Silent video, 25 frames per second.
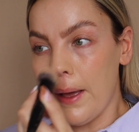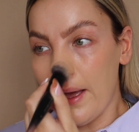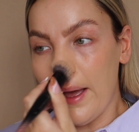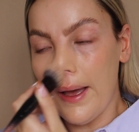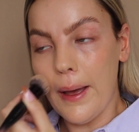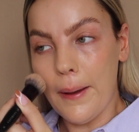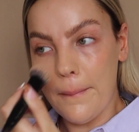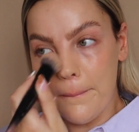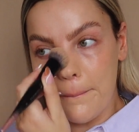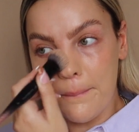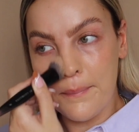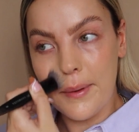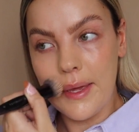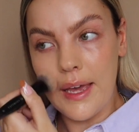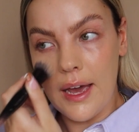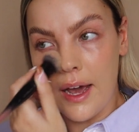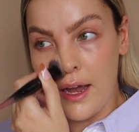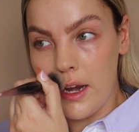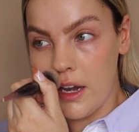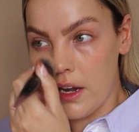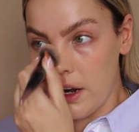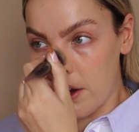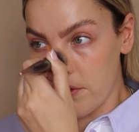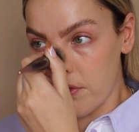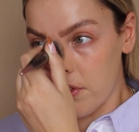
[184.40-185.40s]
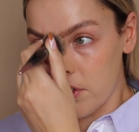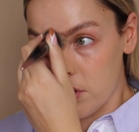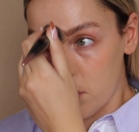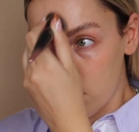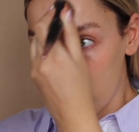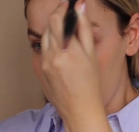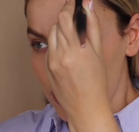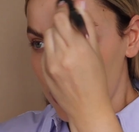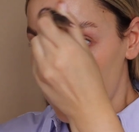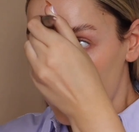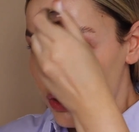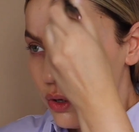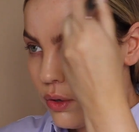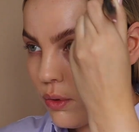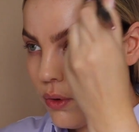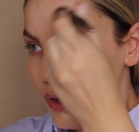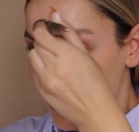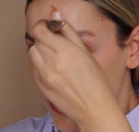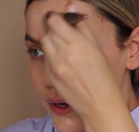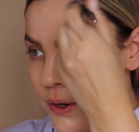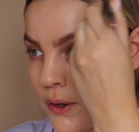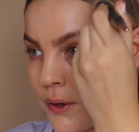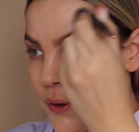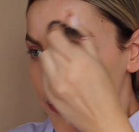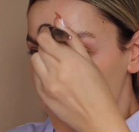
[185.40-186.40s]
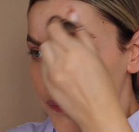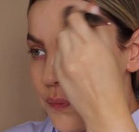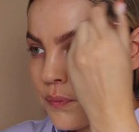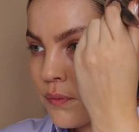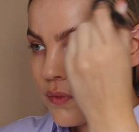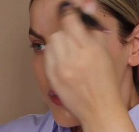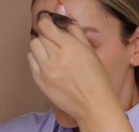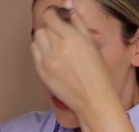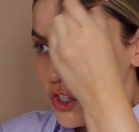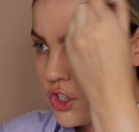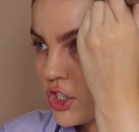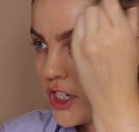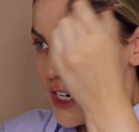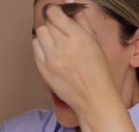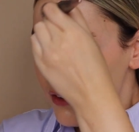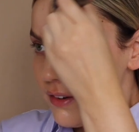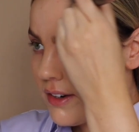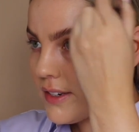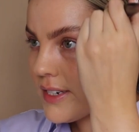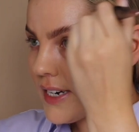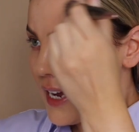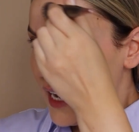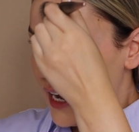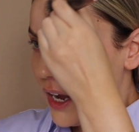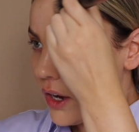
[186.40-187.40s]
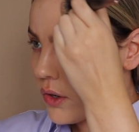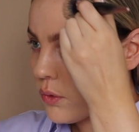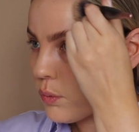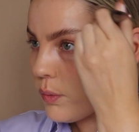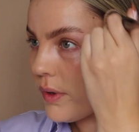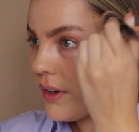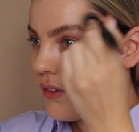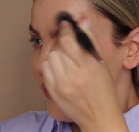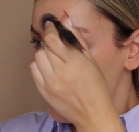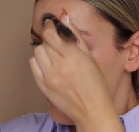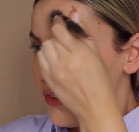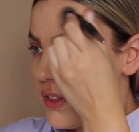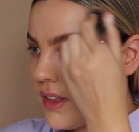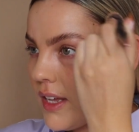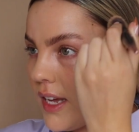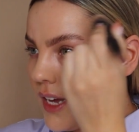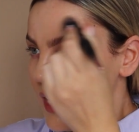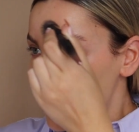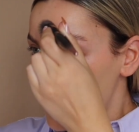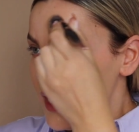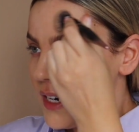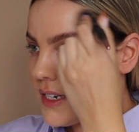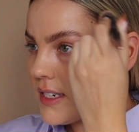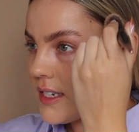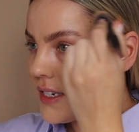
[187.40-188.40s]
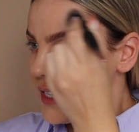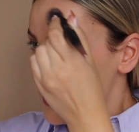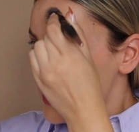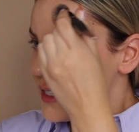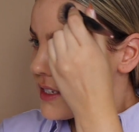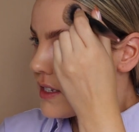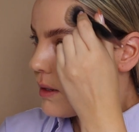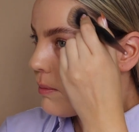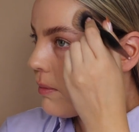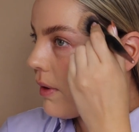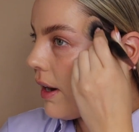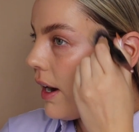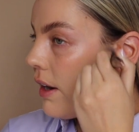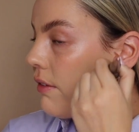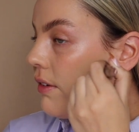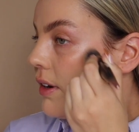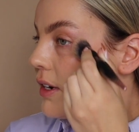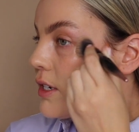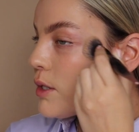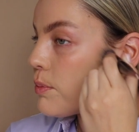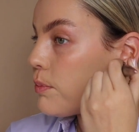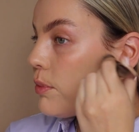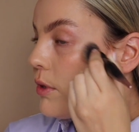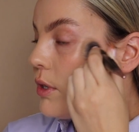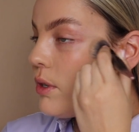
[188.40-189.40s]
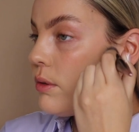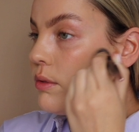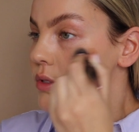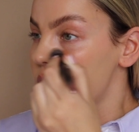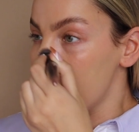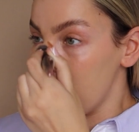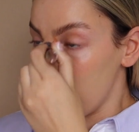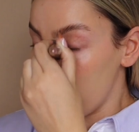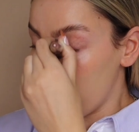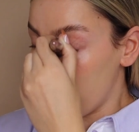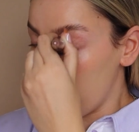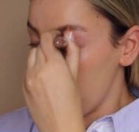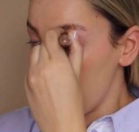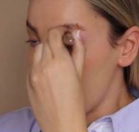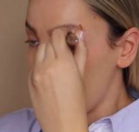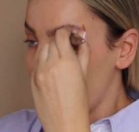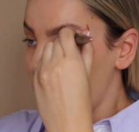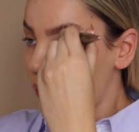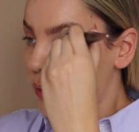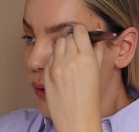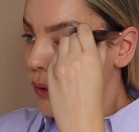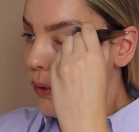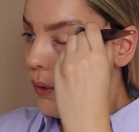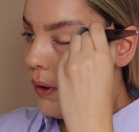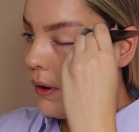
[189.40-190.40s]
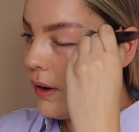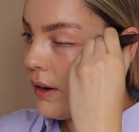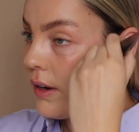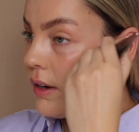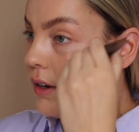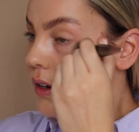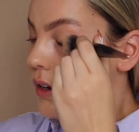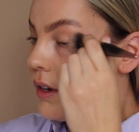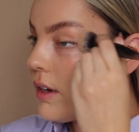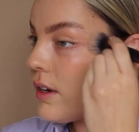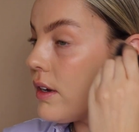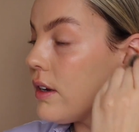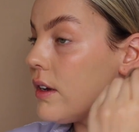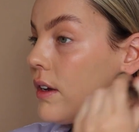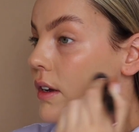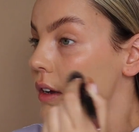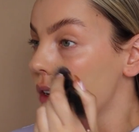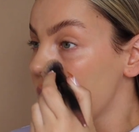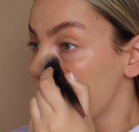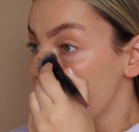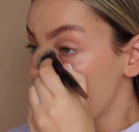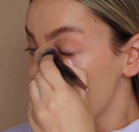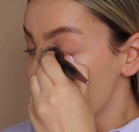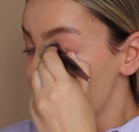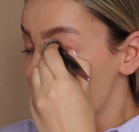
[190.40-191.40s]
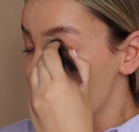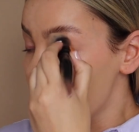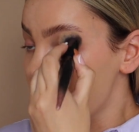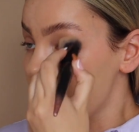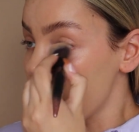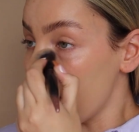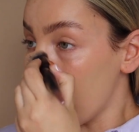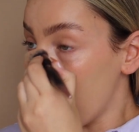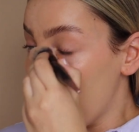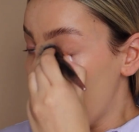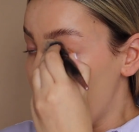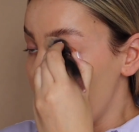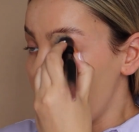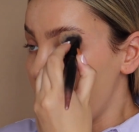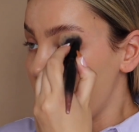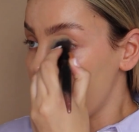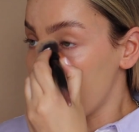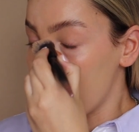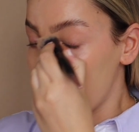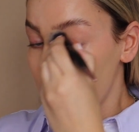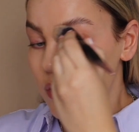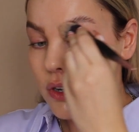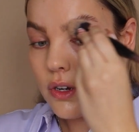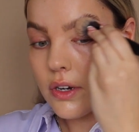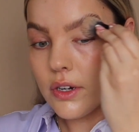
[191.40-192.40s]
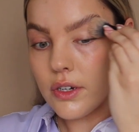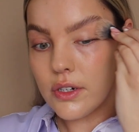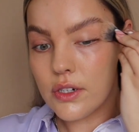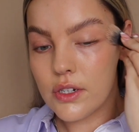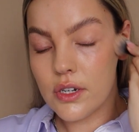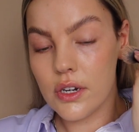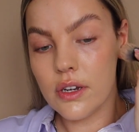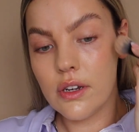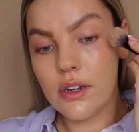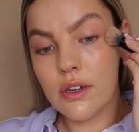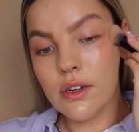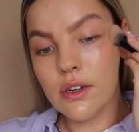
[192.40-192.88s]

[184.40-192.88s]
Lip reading: But yeah, I love to sheer it down with the Danessa Myricks Beauty Oil. So good.